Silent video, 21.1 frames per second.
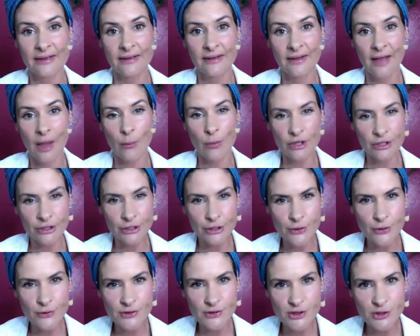And we're going to
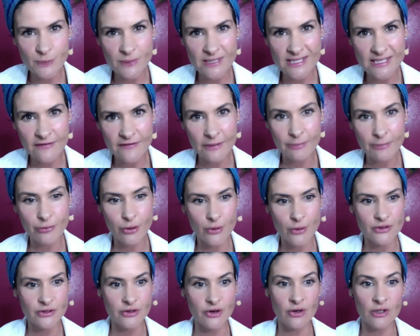use a specific
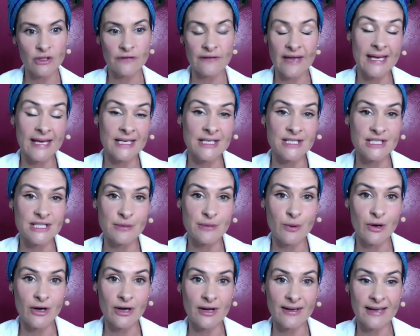protocol of energy
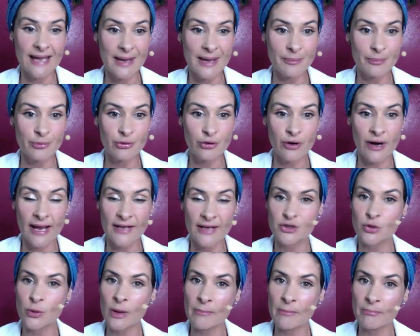work and prayer
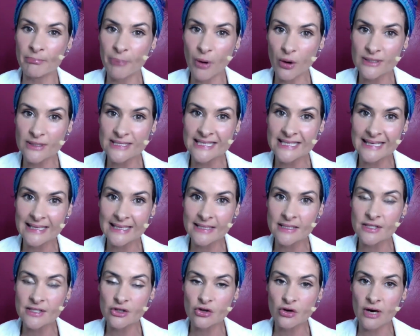to embody,
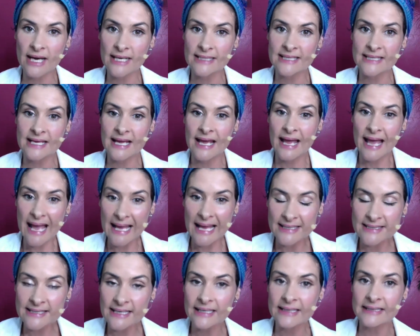integrate,
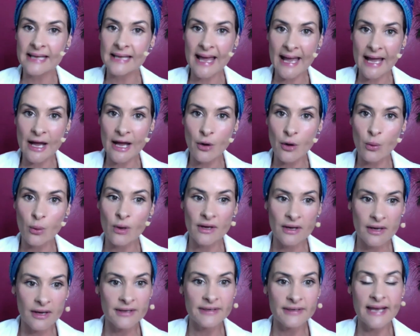and allow
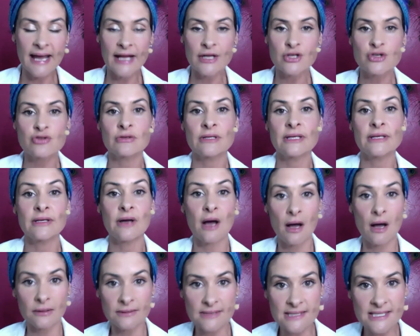a natural
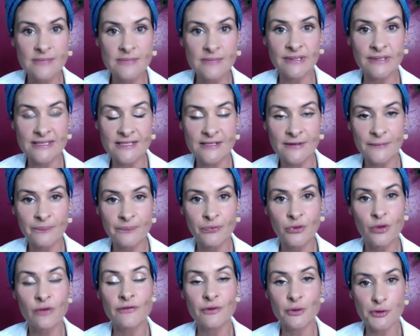enhancement
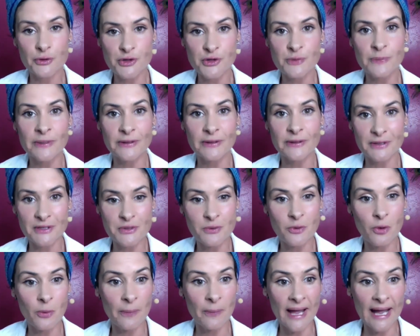of your
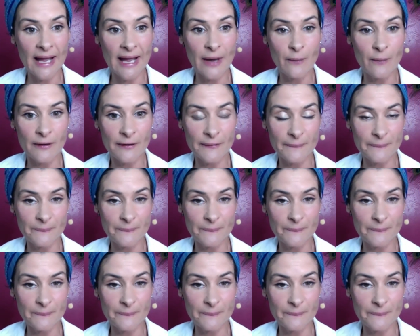spiritual power.